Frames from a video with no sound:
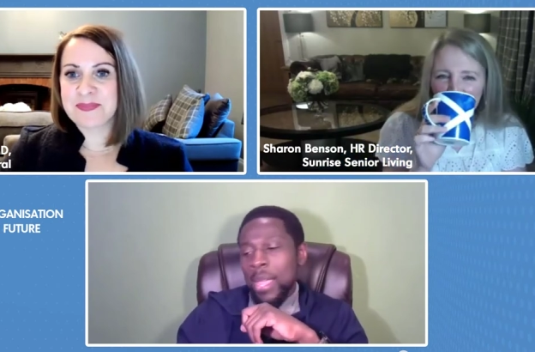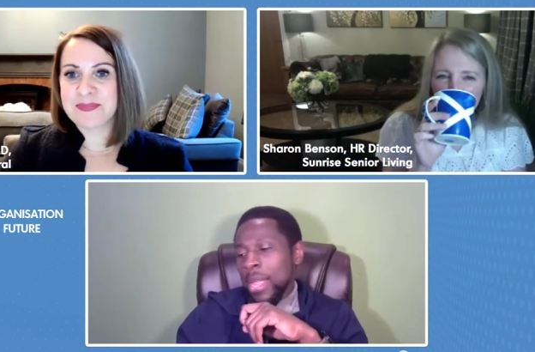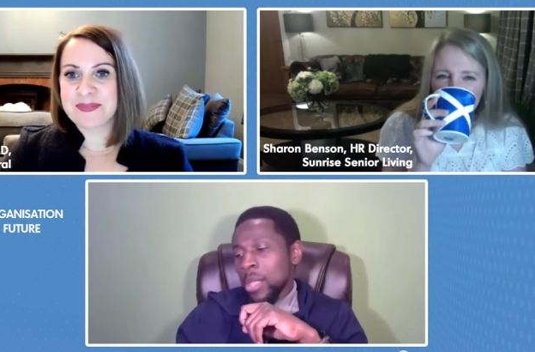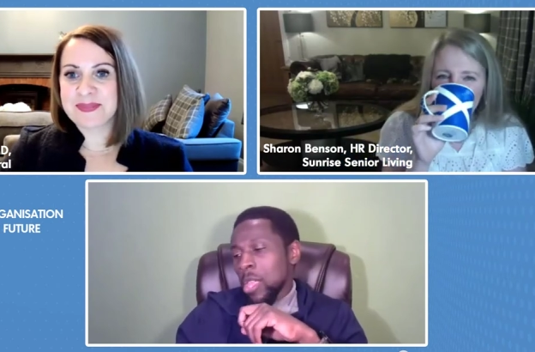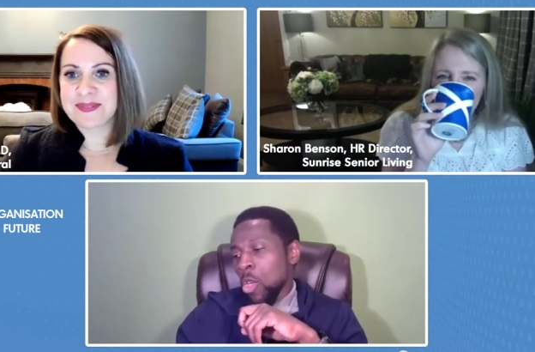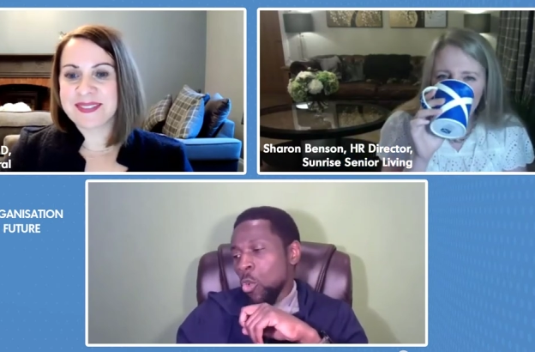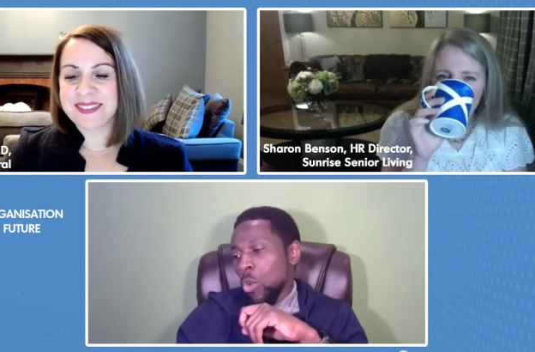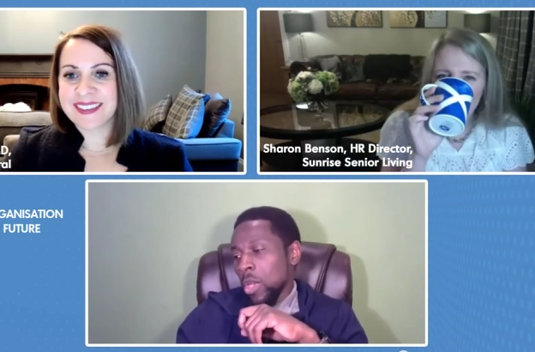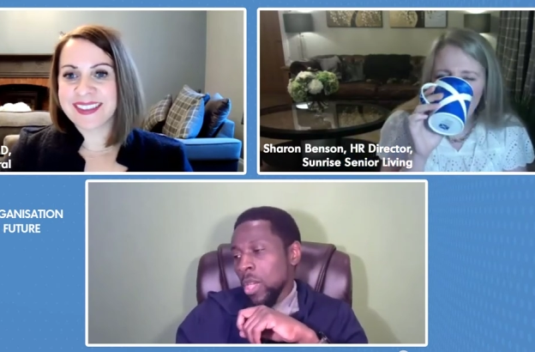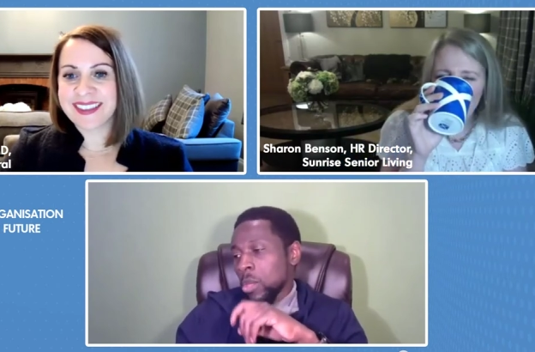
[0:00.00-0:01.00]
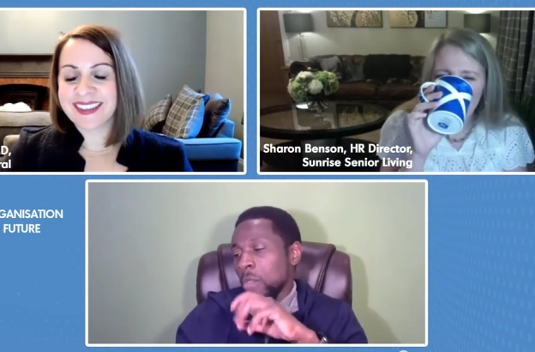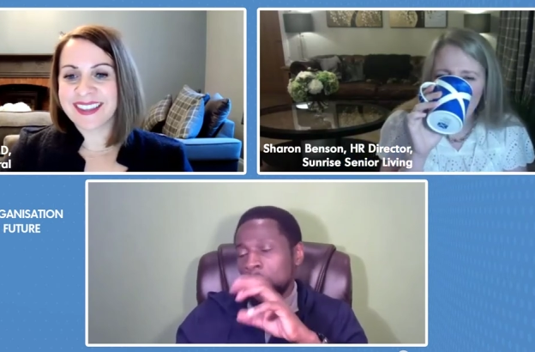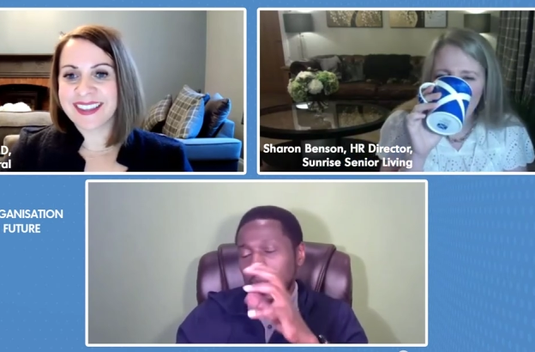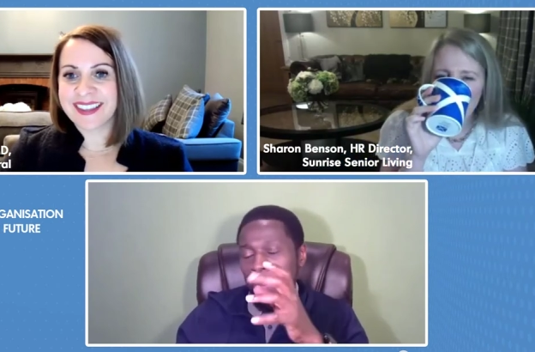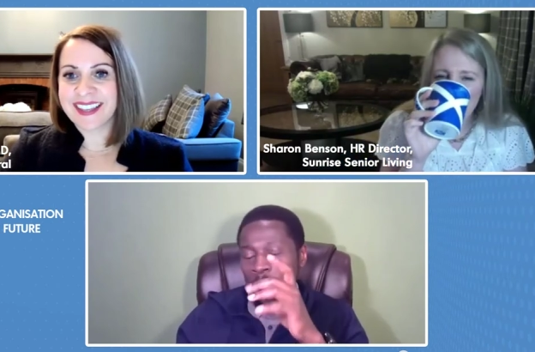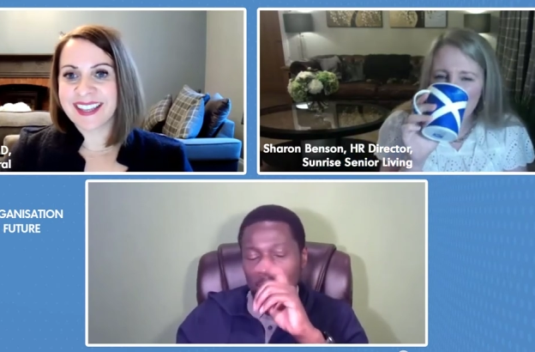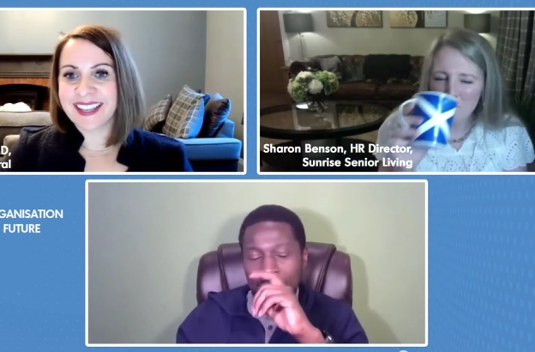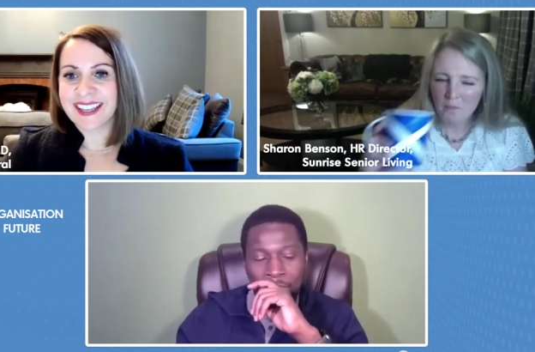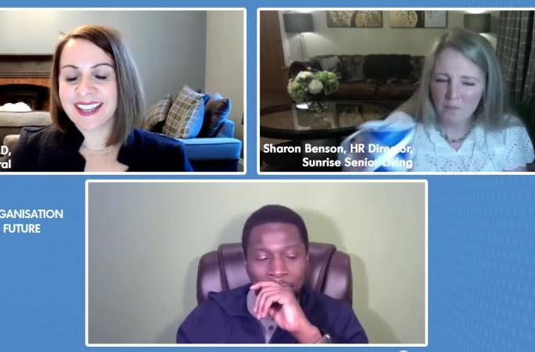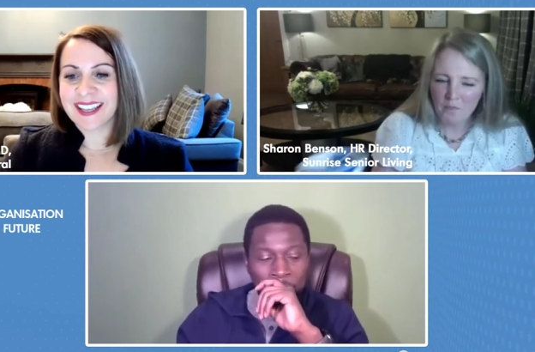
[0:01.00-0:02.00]
Speaker 1: and, so because obviously i mean
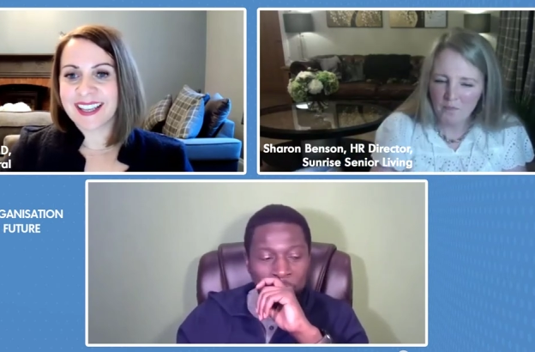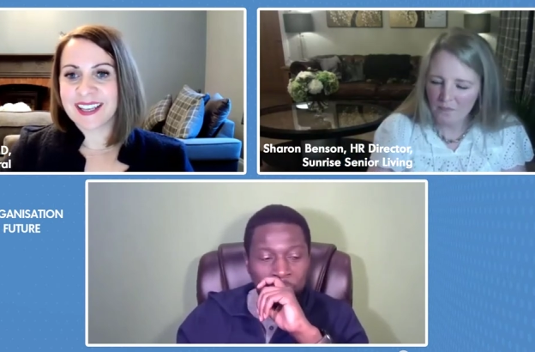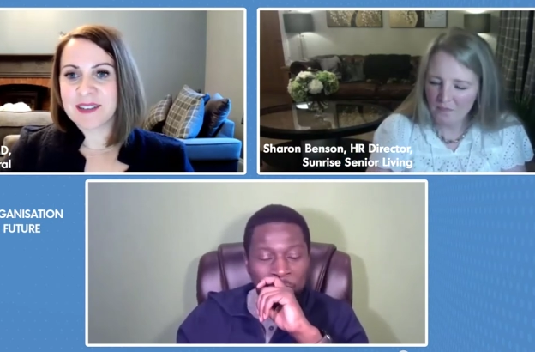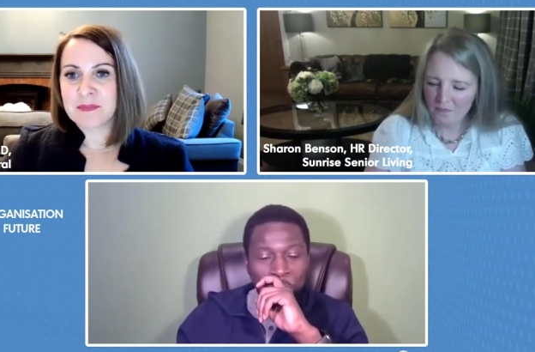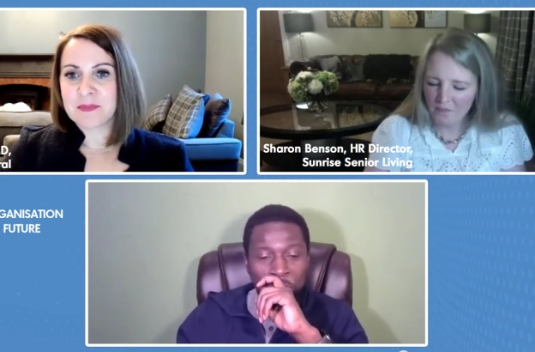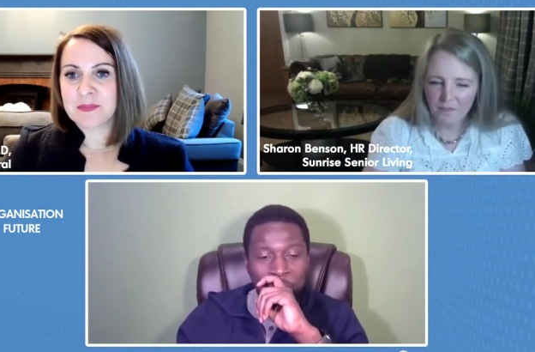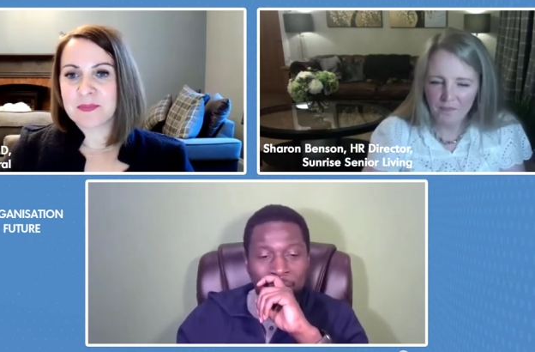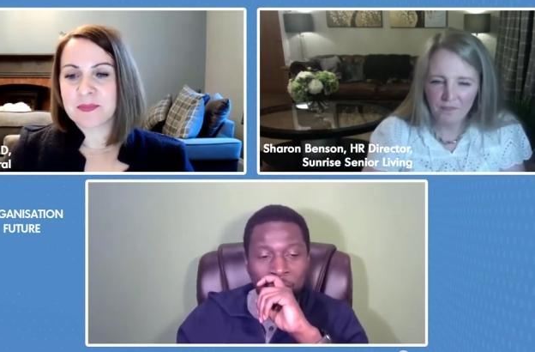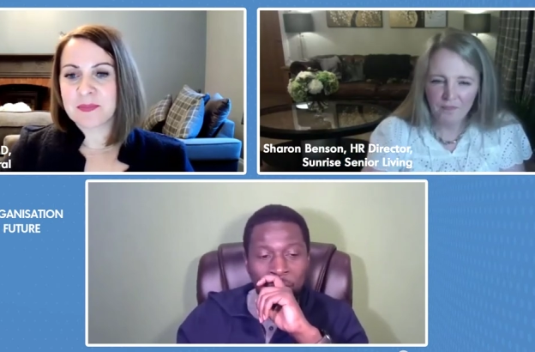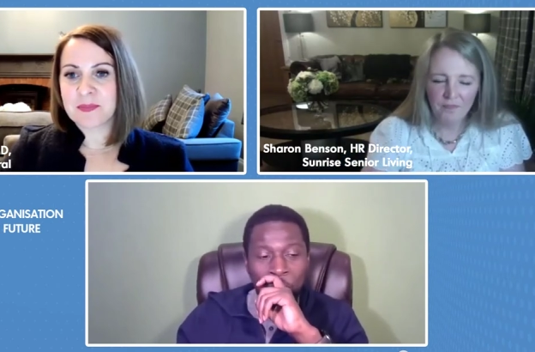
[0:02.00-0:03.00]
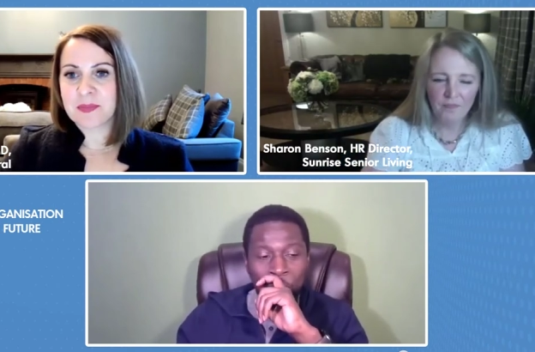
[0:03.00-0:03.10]
emma just mentioned about uh,